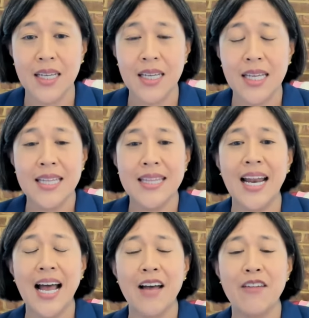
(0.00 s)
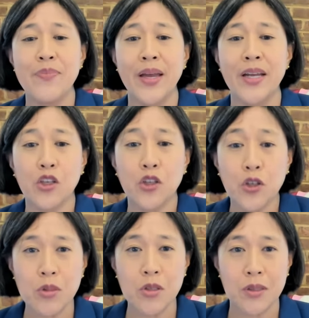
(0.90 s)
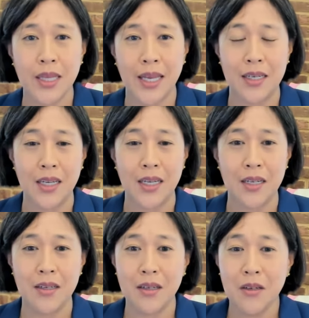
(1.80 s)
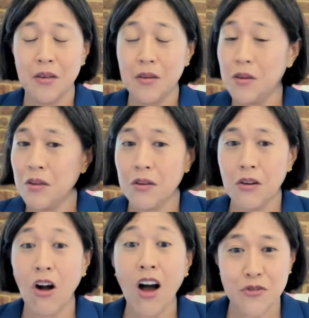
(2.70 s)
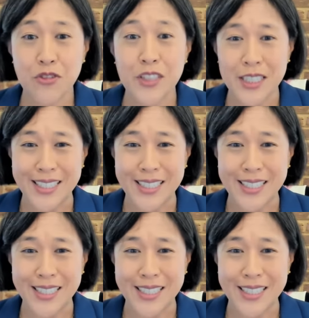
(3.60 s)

that have been accumulated cost free,